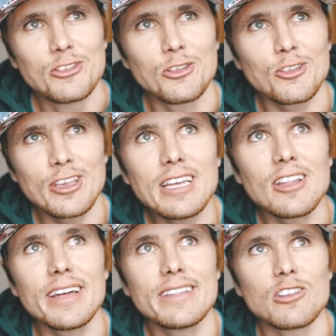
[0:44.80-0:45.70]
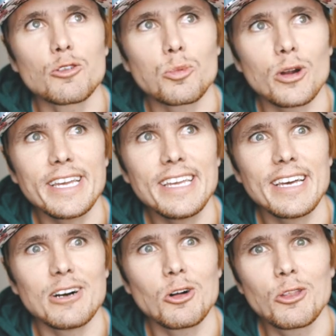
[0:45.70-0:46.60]
to ski a lot in the
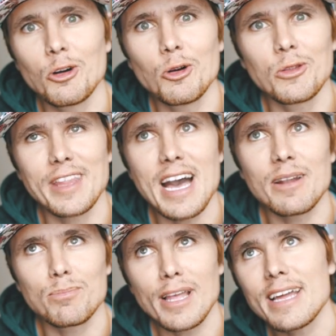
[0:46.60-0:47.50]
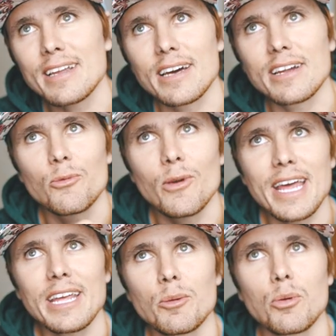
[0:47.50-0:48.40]
spring, although that plan kind of
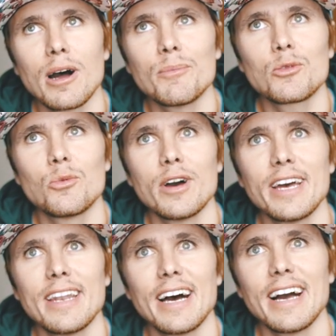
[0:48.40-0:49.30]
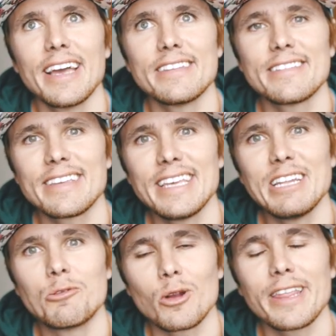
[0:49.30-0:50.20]
ran into problems when I
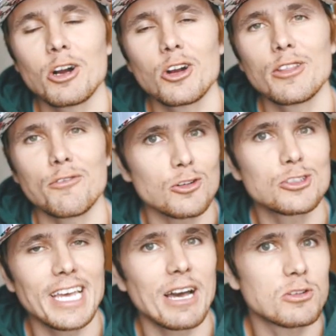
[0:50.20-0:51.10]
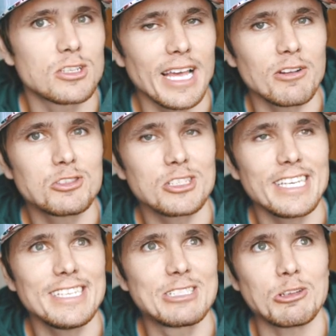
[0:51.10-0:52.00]
skied really hard the first day I was allowed to
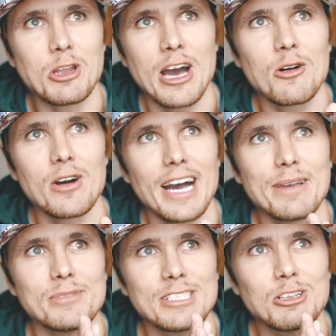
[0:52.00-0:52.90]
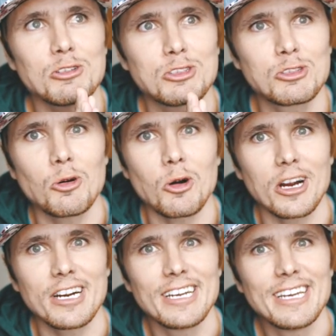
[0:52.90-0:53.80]
ski. So now I'm still
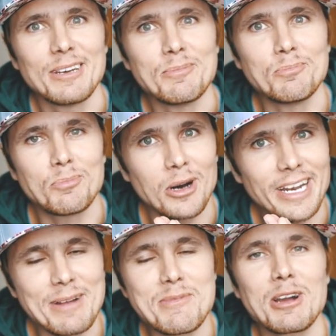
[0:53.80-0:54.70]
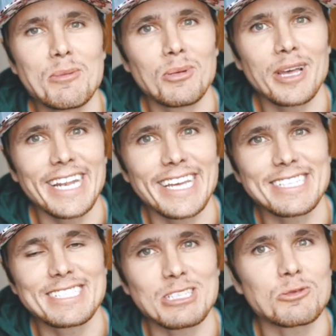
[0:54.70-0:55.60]
sore, but I'm not
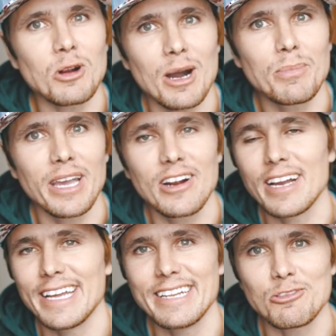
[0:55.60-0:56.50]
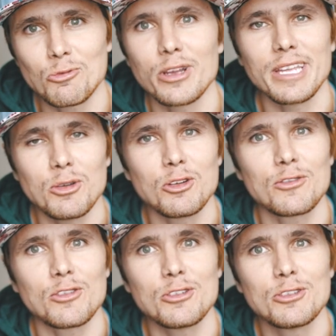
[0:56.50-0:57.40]
complaining since we're up here and it's really
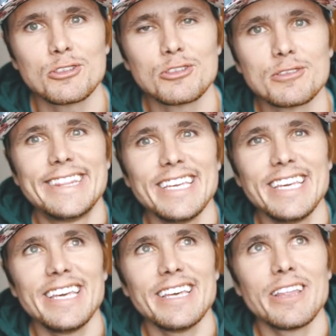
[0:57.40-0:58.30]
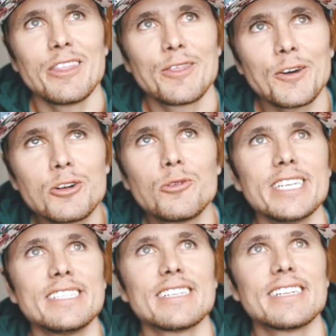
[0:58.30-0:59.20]
beautiful. The third
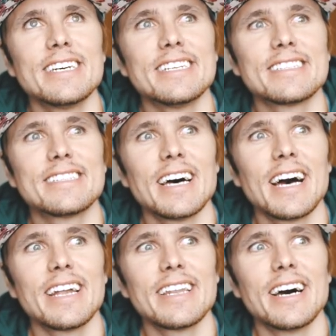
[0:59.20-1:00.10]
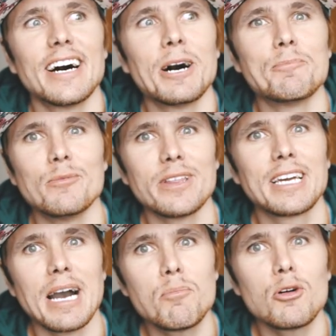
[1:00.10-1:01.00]
reason is that um,
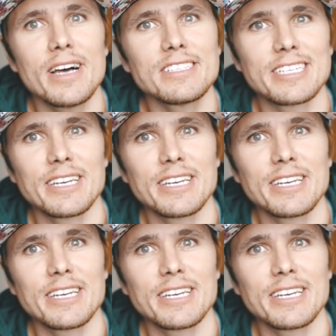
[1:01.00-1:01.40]
Gumball has a